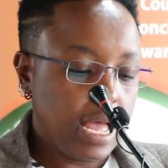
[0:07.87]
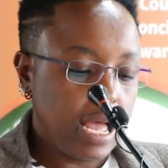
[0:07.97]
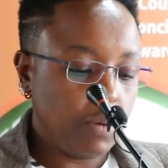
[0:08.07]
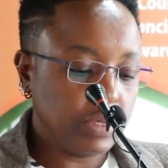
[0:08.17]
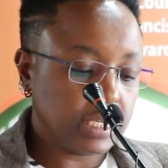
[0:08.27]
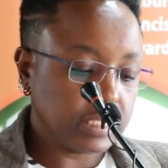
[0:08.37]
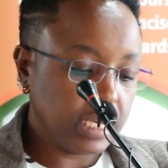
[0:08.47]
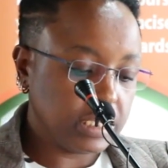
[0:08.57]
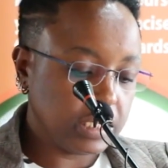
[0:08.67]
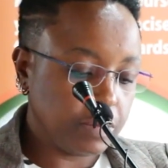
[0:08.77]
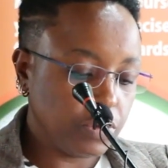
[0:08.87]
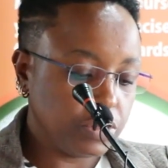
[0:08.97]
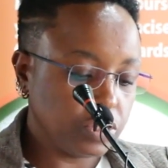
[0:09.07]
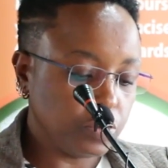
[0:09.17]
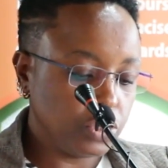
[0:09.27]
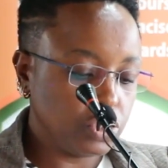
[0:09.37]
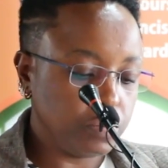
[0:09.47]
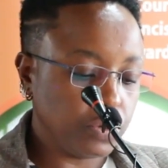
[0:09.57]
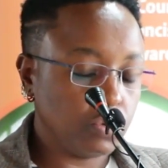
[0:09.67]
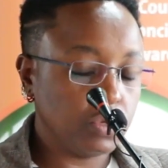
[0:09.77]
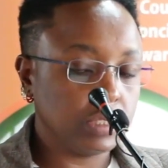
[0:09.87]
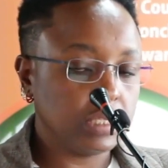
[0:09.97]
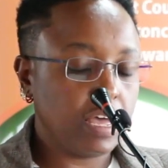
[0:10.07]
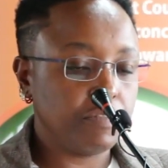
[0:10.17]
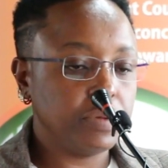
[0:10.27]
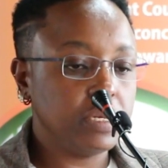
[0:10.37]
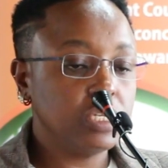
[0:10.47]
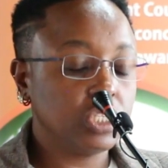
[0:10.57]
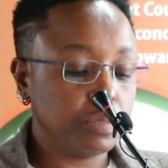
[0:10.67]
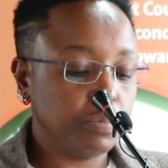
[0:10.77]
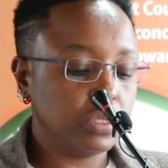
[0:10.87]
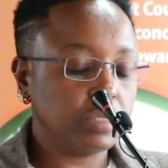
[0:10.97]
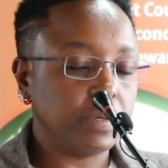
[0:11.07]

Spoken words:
I was excited about this module because I've been in T-bonds,